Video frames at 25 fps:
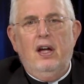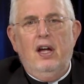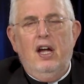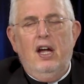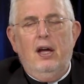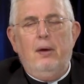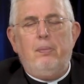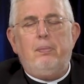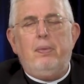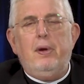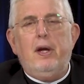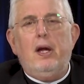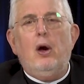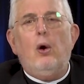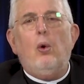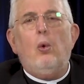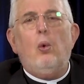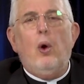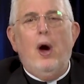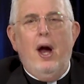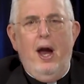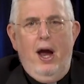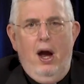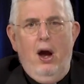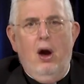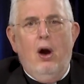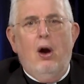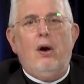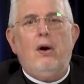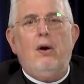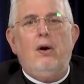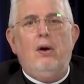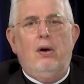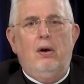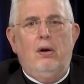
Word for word: and be aware